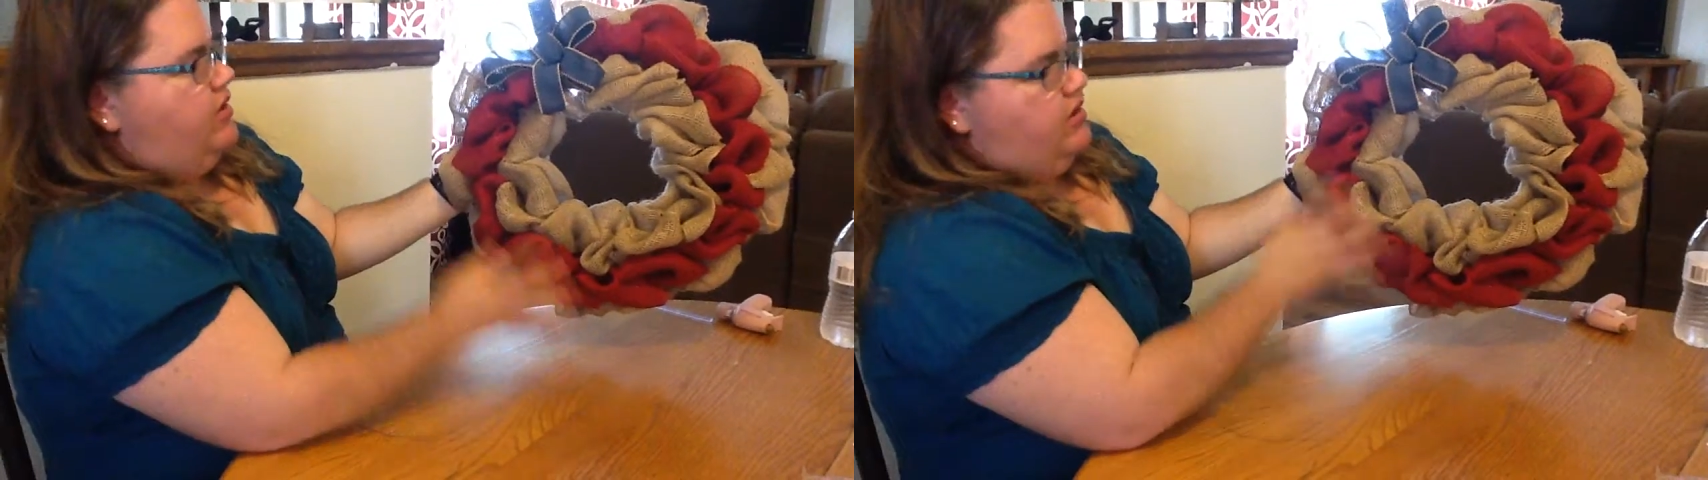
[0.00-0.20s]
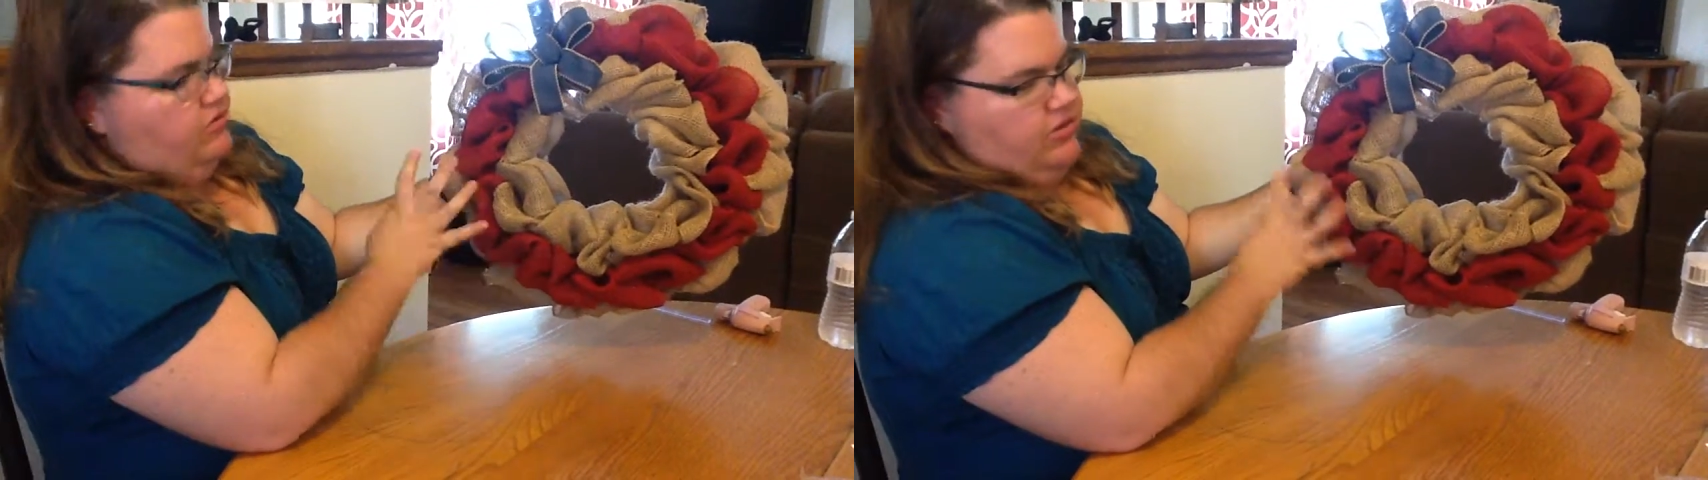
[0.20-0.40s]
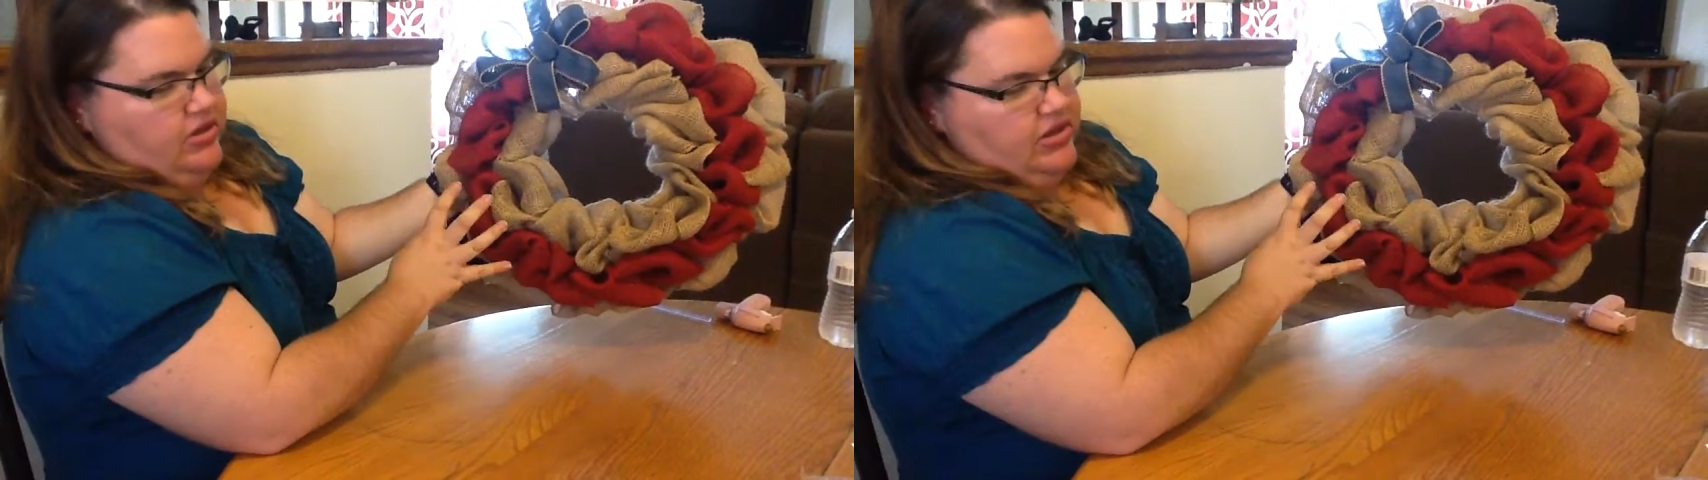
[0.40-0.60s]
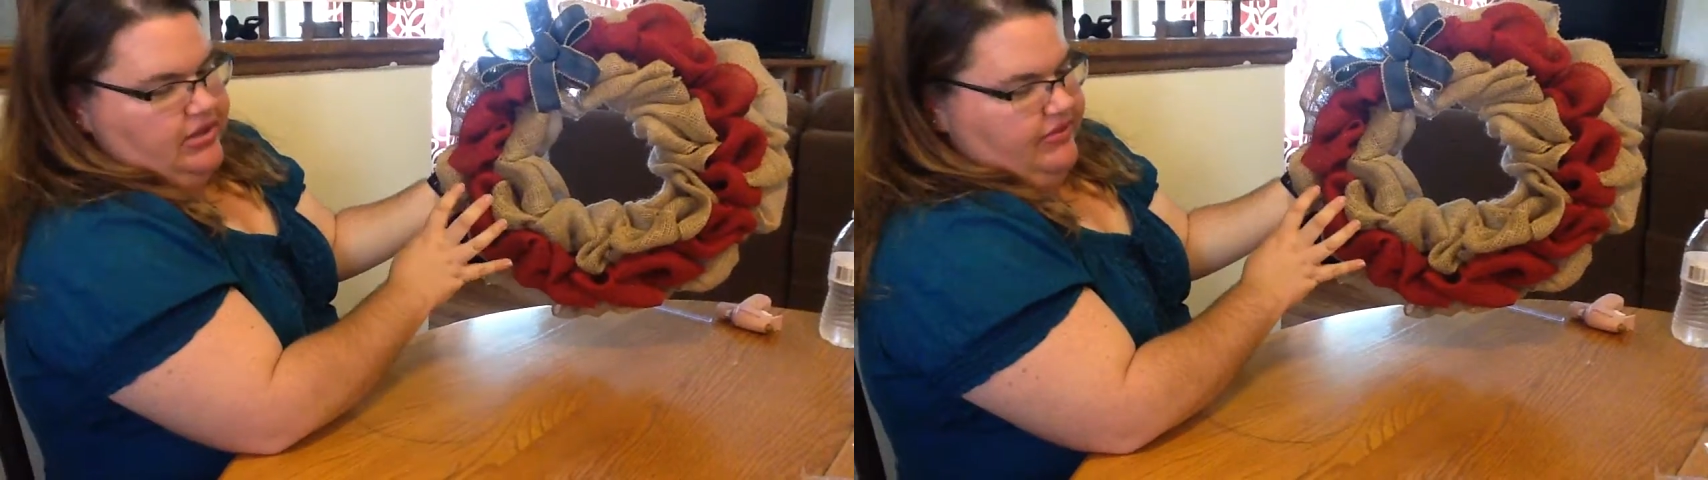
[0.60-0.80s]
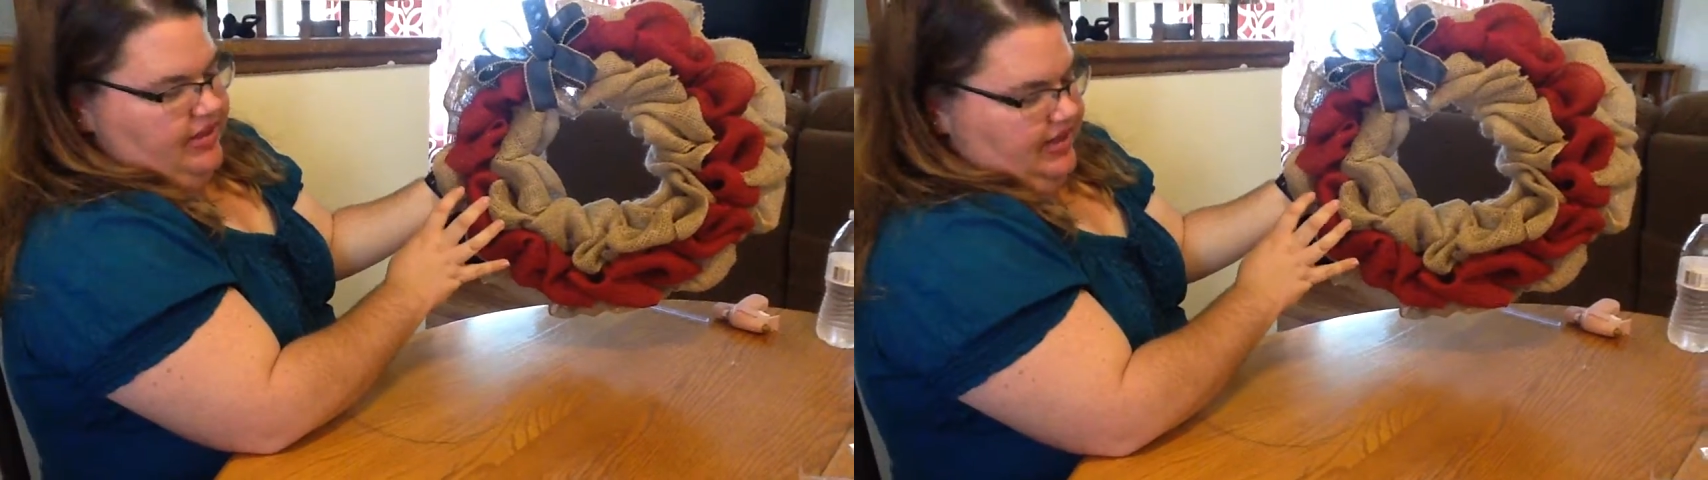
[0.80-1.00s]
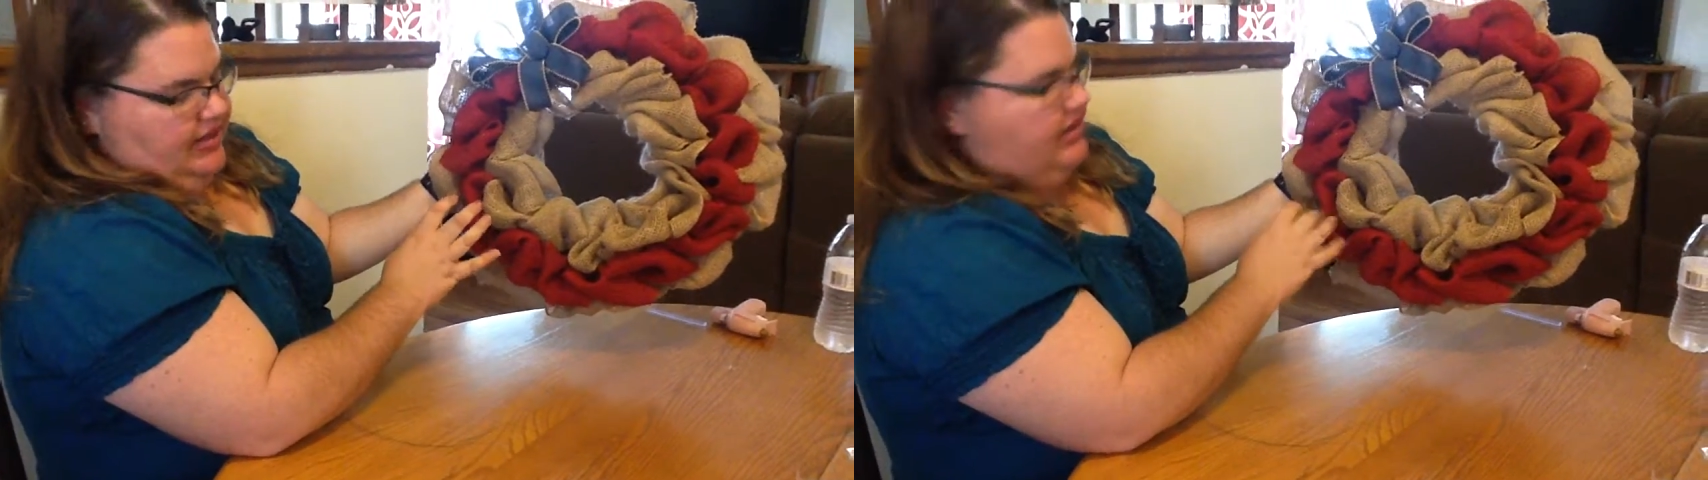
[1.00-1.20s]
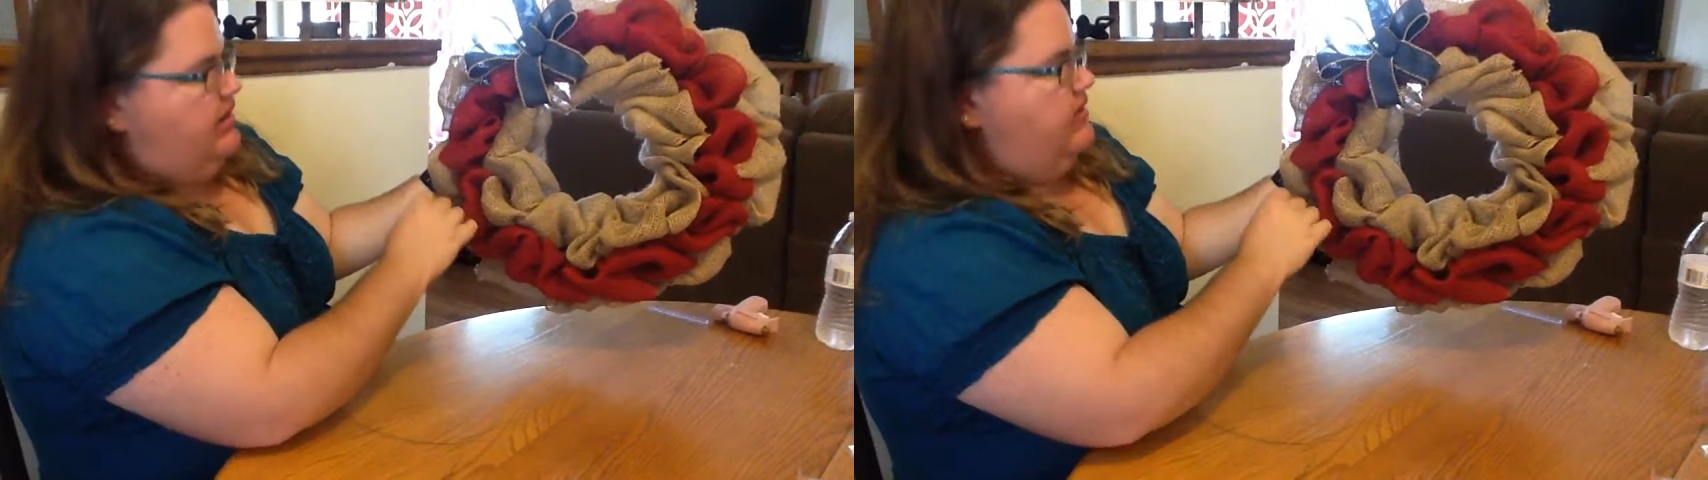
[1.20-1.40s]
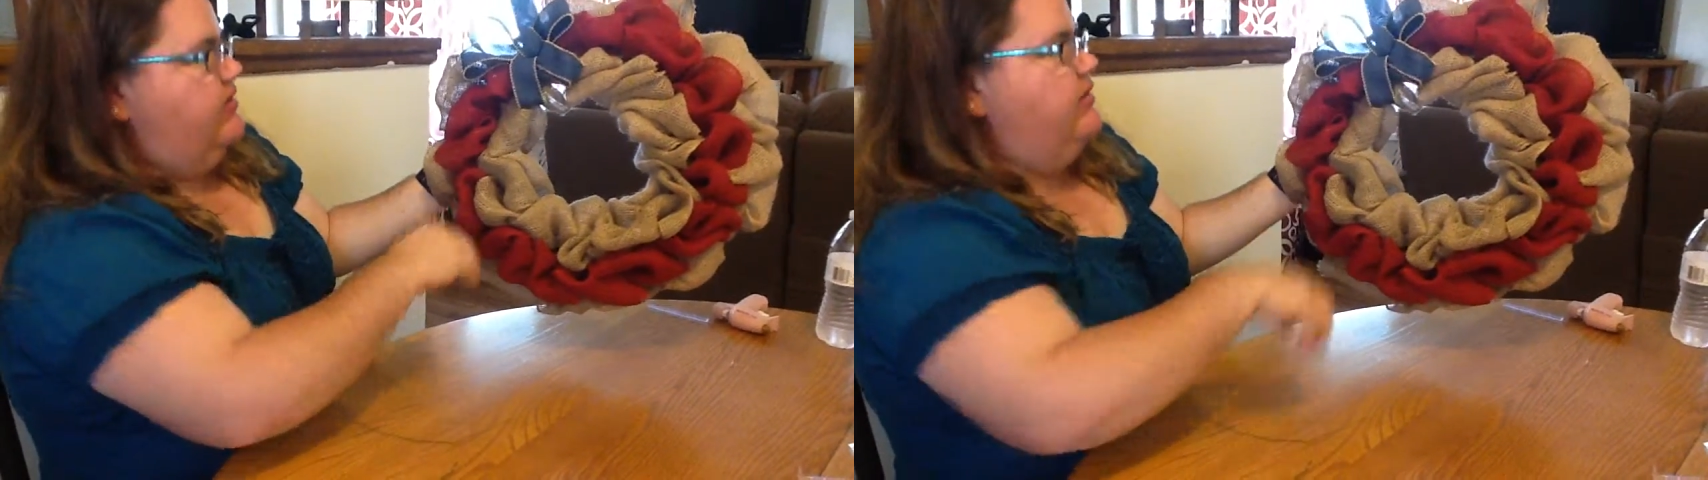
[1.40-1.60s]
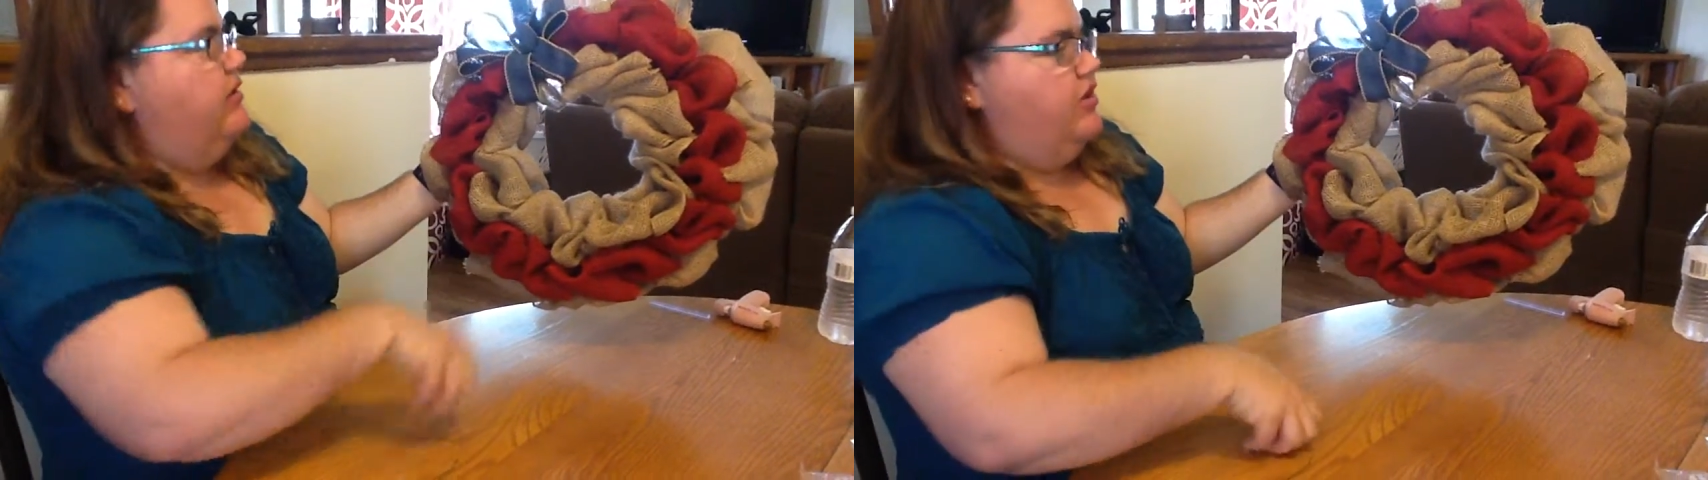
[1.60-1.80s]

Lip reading: You could leave it like this.